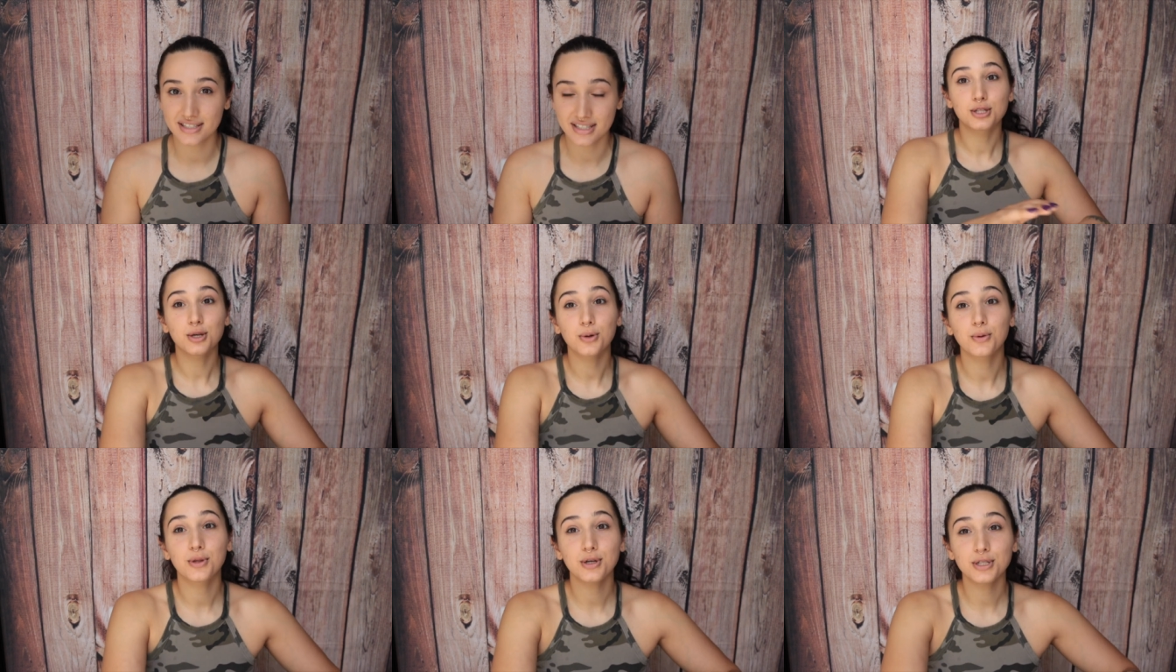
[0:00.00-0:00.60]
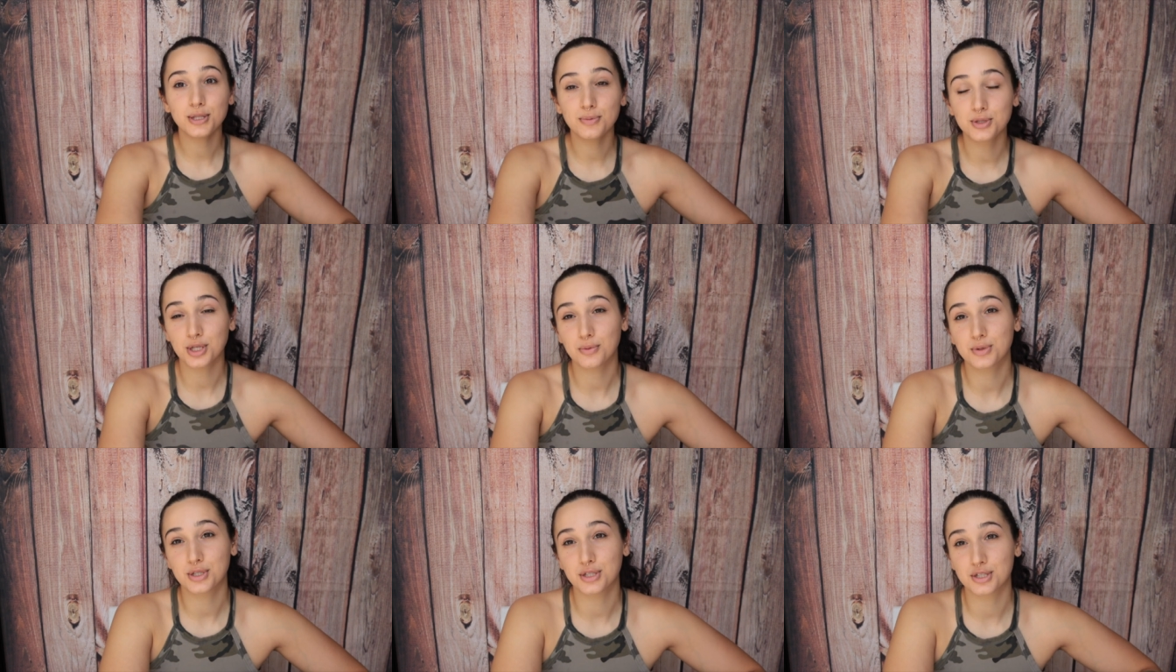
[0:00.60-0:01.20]
so their
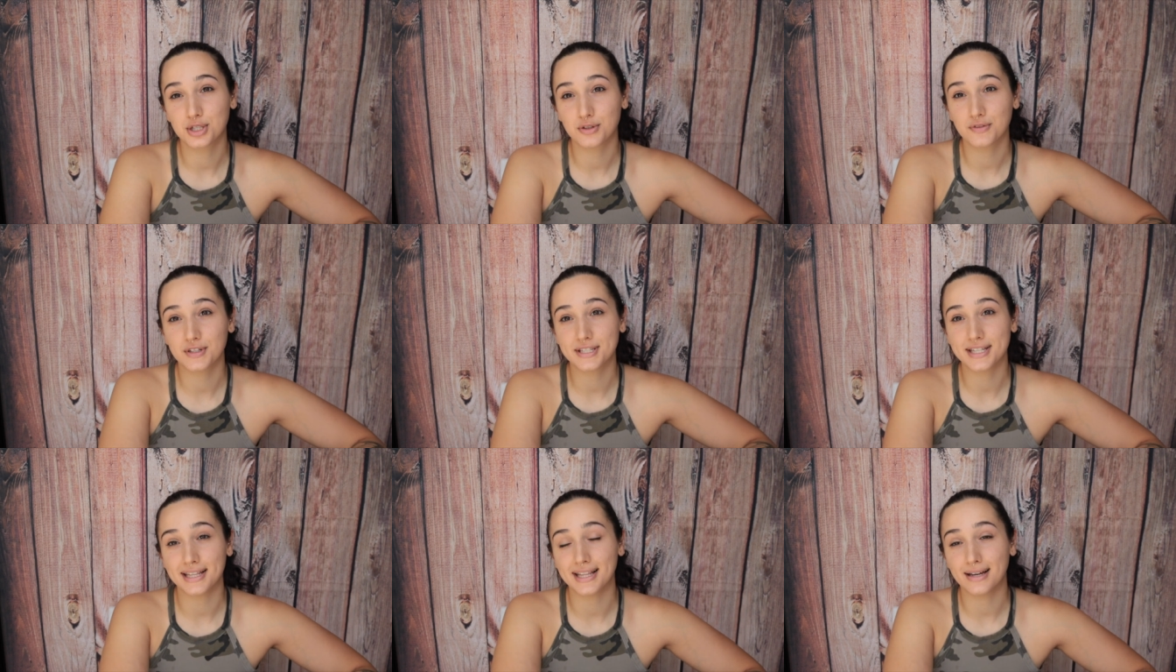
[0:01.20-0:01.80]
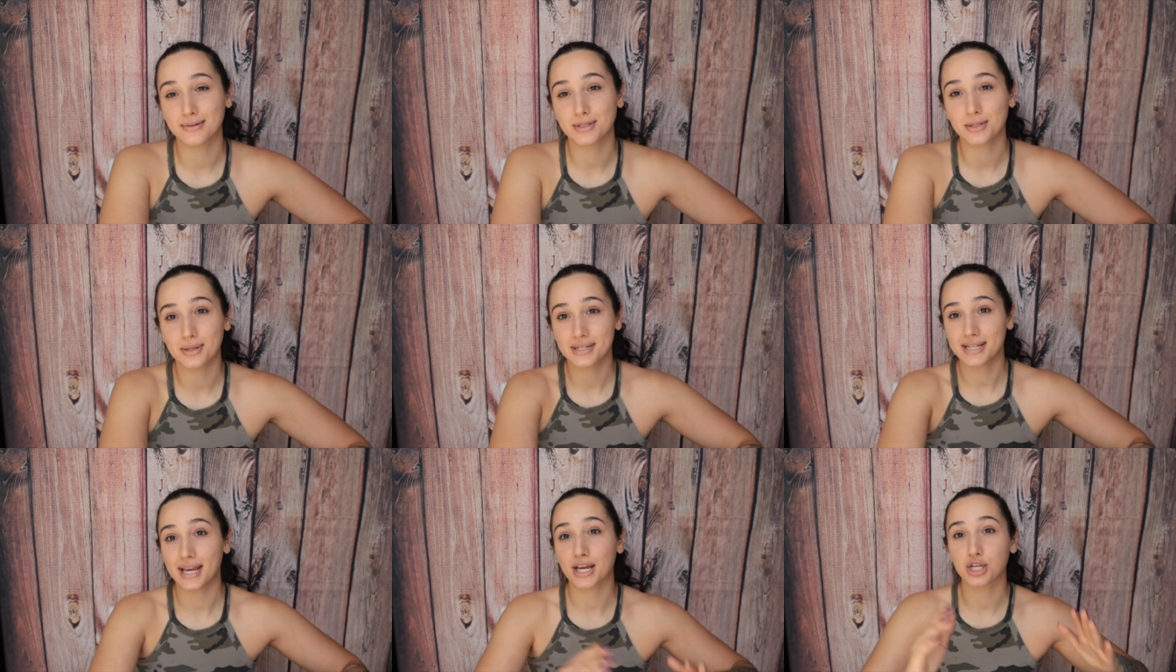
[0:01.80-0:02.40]
subscription service allows you to
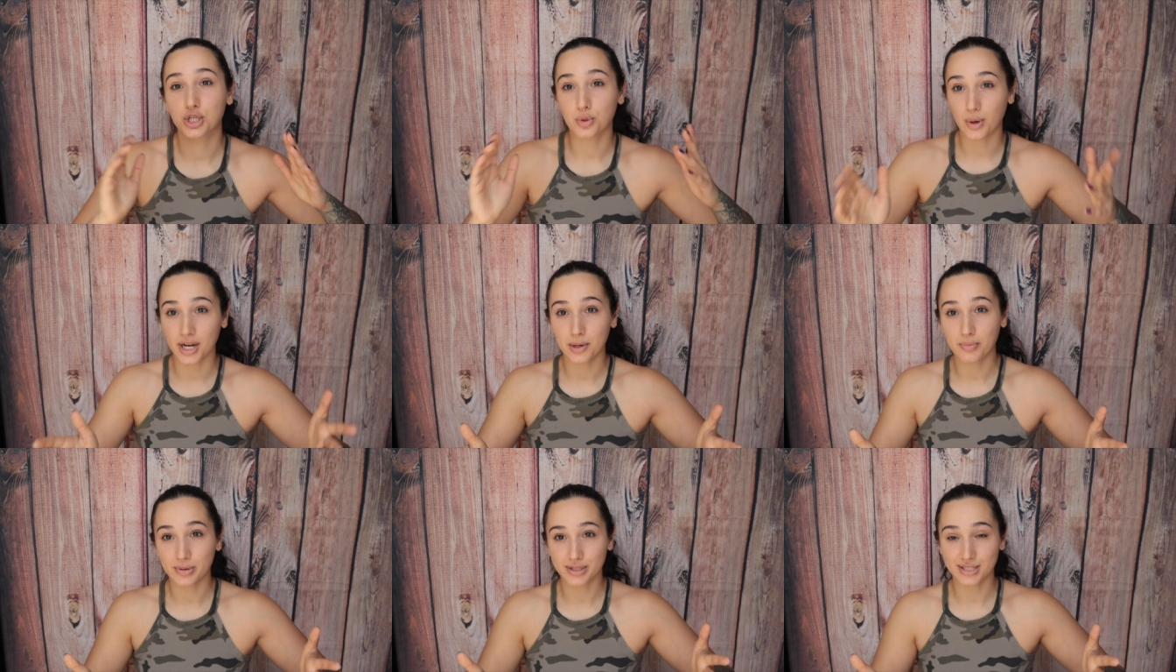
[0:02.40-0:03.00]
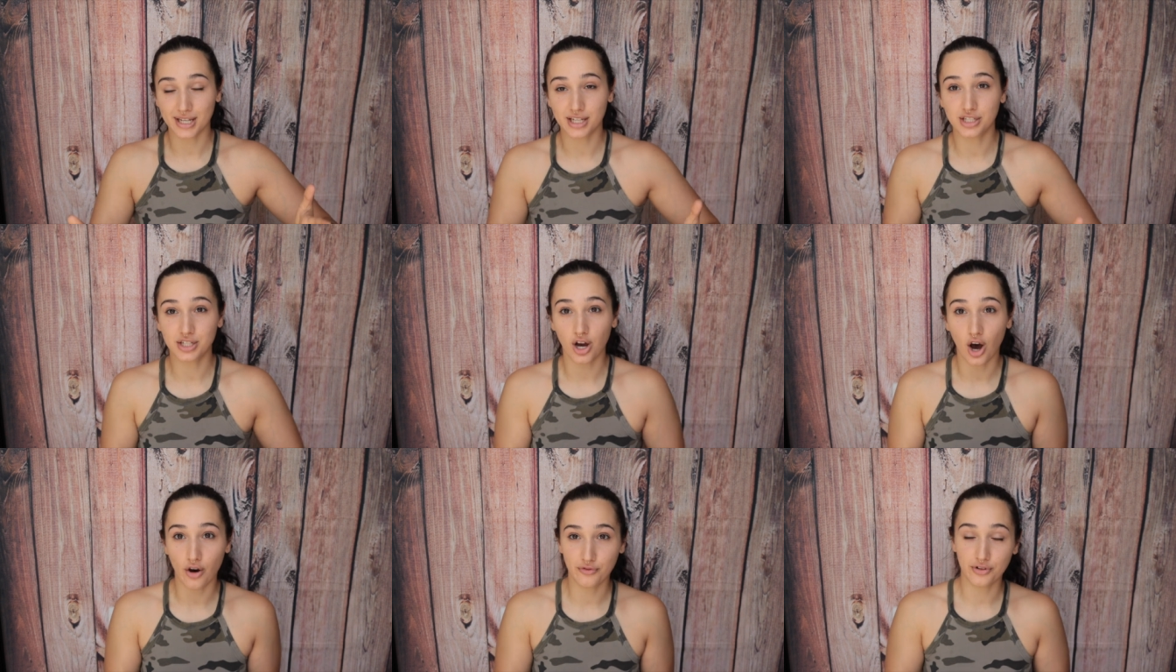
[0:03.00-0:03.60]
take
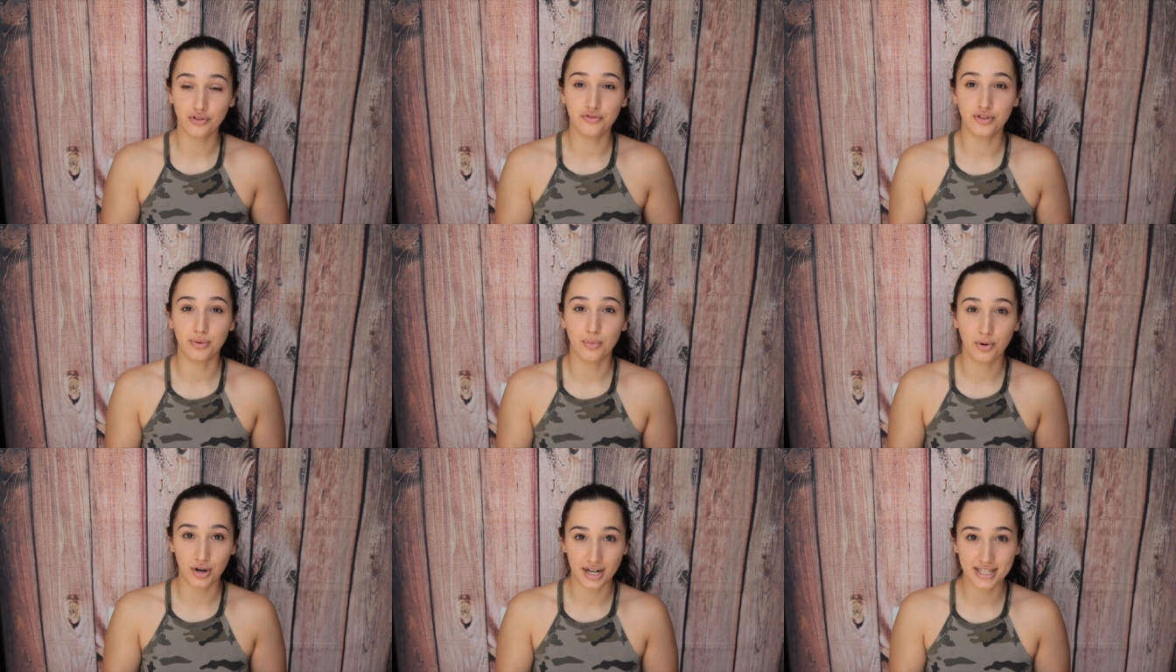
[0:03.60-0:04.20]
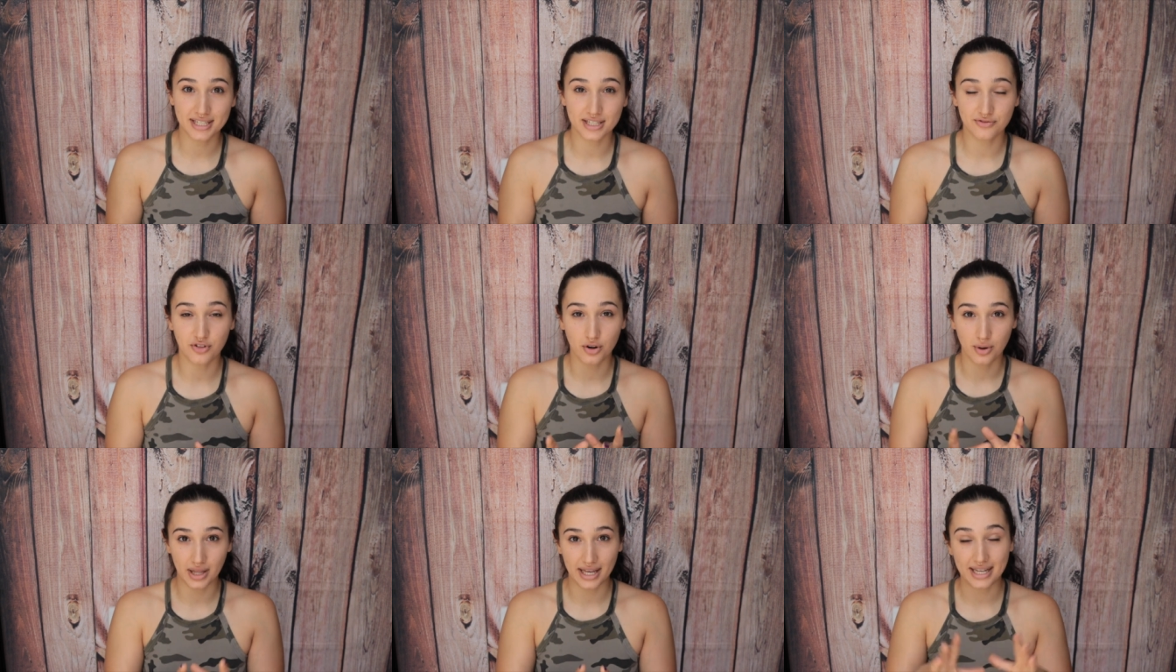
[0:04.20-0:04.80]
20% off of the price
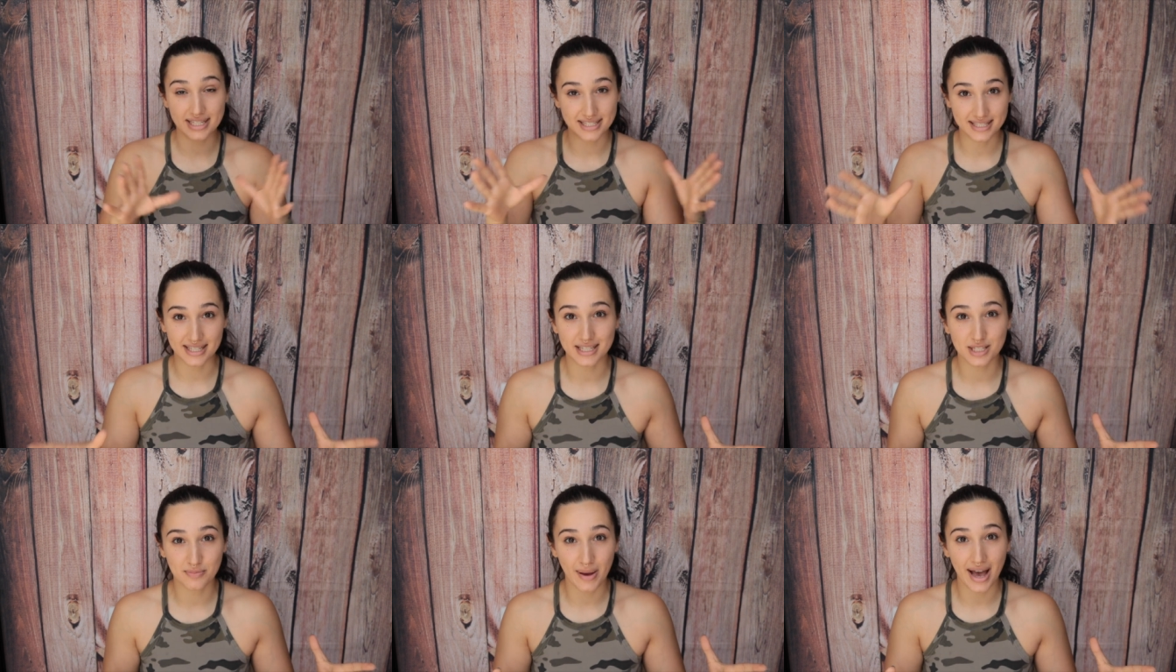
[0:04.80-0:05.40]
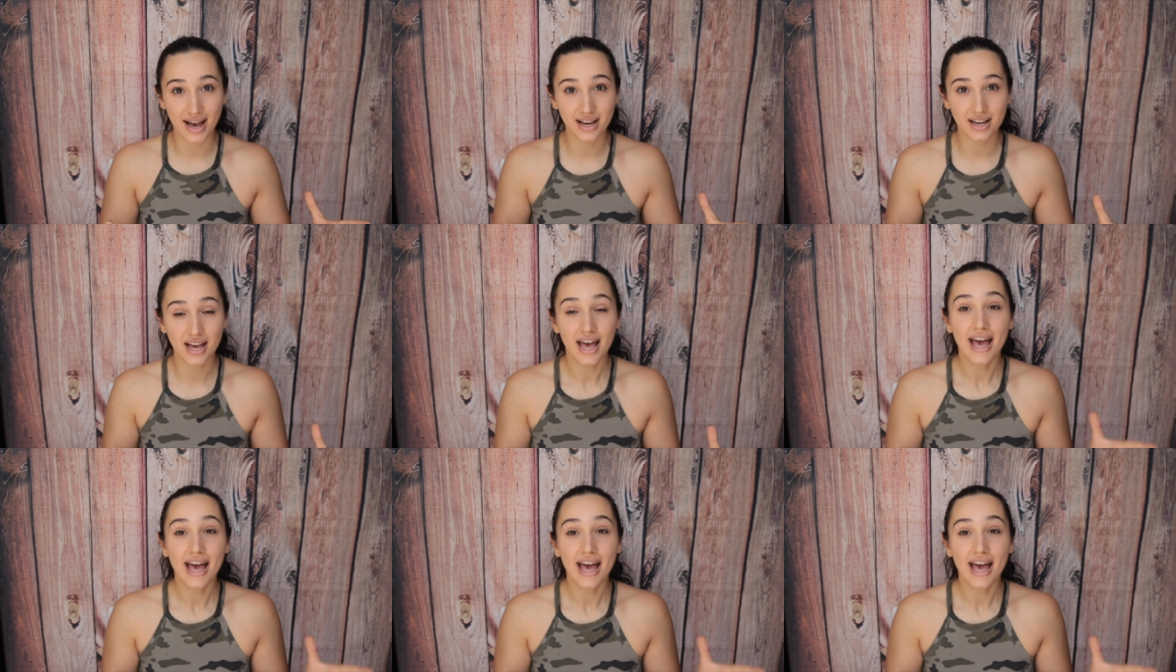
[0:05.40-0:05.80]
for like a six pack.